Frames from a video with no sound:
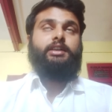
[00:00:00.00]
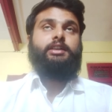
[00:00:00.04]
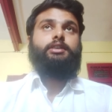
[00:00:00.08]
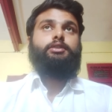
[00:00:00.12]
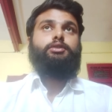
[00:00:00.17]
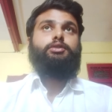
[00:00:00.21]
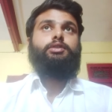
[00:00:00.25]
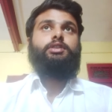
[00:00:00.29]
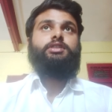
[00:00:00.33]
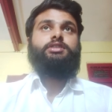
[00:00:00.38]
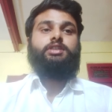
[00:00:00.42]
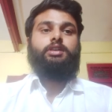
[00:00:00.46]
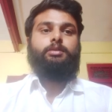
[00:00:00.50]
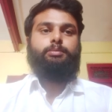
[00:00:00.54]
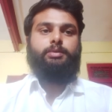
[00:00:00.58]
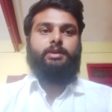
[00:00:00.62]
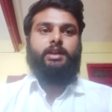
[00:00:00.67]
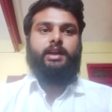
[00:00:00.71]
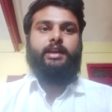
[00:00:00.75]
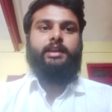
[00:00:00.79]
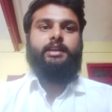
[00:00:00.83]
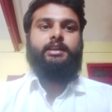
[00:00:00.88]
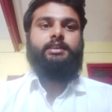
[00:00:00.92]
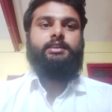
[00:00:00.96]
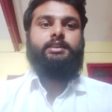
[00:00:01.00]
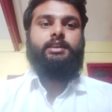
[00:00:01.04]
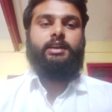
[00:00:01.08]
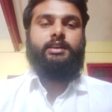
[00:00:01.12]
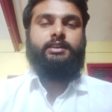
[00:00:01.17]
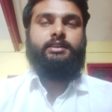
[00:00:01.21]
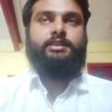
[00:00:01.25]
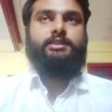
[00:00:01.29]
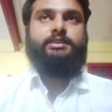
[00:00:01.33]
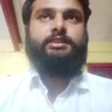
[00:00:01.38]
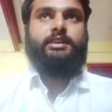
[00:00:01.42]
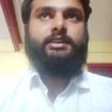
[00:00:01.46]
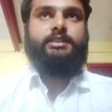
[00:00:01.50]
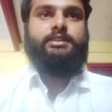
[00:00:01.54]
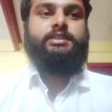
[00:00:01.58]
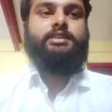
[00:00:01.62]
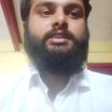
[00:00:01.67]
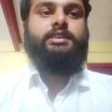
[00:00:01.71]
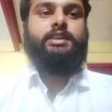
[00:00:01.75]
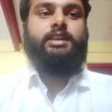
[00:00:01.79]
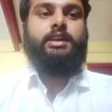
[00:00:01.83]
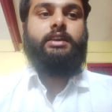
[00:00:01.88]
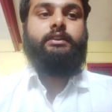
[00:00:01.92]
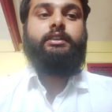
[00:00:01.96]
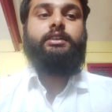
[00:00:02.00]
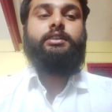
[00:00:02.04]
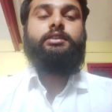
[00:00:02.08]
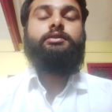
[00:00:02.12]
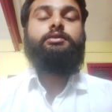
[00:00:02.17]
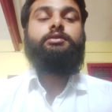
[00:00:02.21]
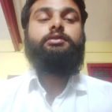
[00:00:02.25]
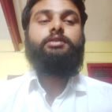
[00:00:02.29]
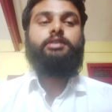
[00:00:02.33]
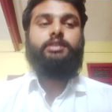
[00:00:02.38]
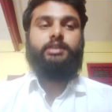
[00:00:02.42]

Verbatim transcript: who has applied under Section 11